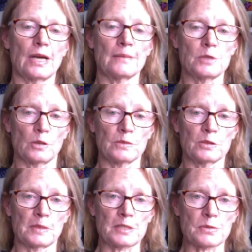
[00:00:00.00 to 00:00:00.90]

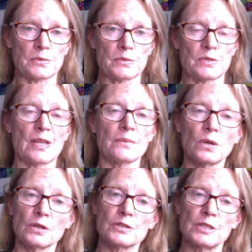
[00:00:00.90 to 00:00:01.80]
abdominal muscles, and they
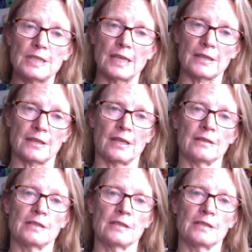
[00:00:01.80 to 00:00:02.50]
work together.